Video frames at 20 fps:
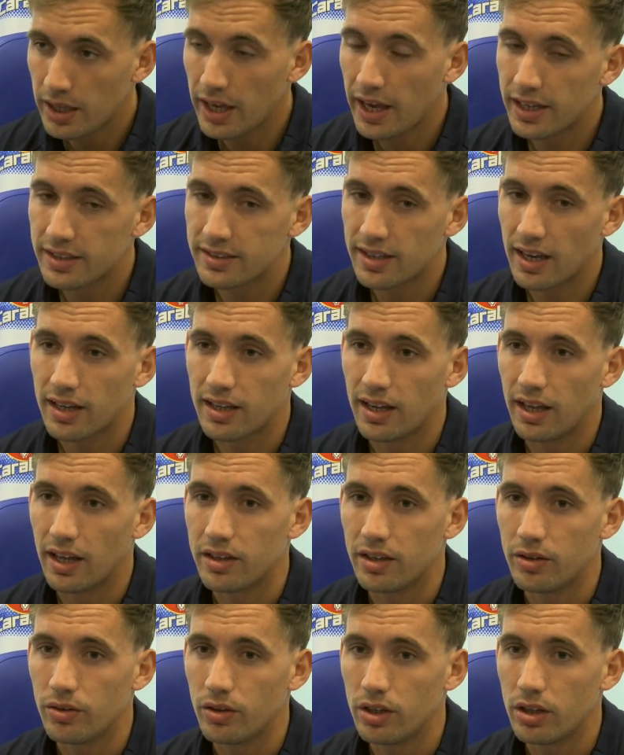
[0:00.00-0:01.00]
Yeah, exactly. I
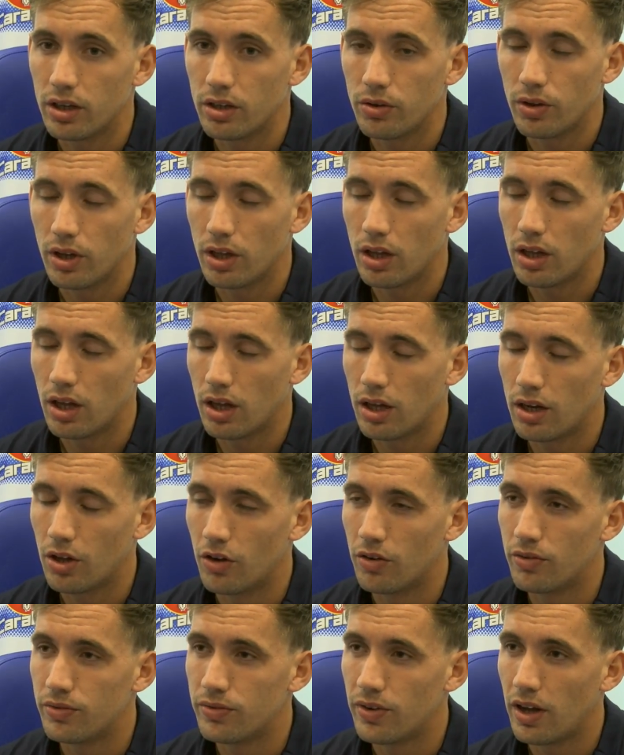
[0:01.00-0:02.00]
think, you know, a
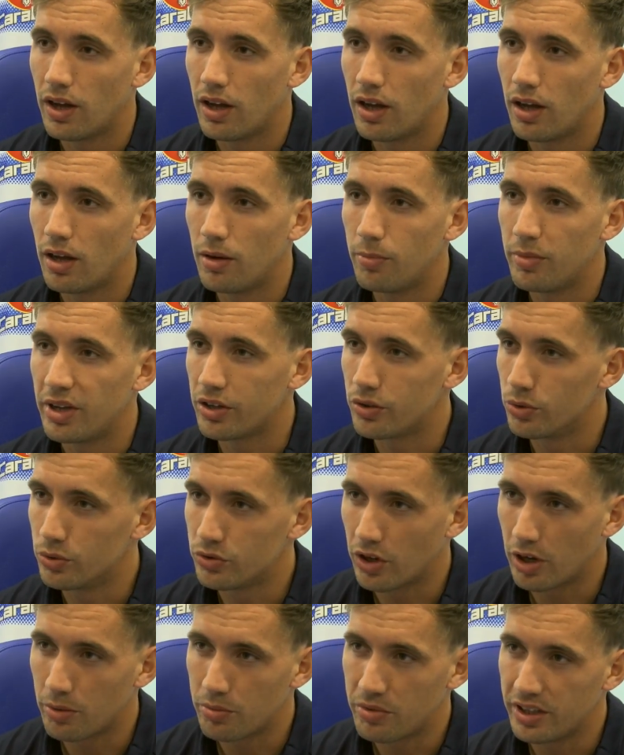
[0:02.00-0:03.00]
lot of medical
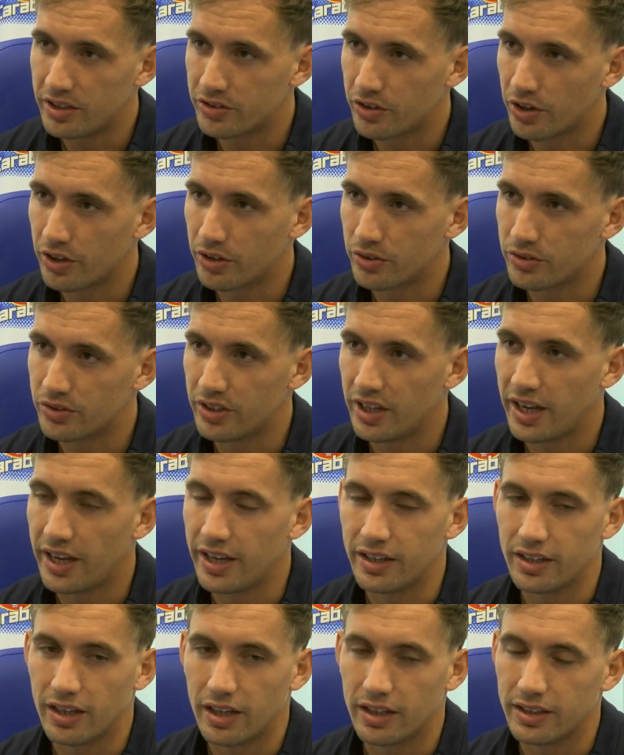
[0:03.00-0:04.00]
type things going on
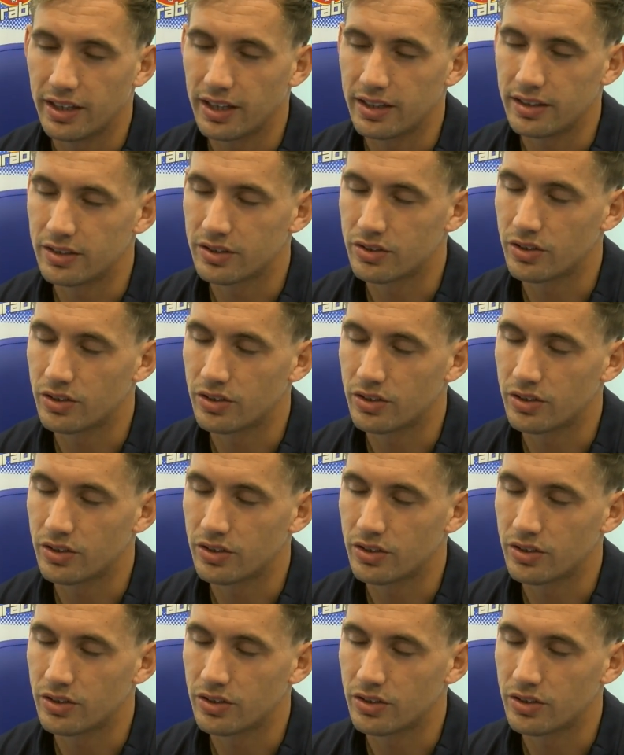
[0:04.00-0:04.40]
today and getting the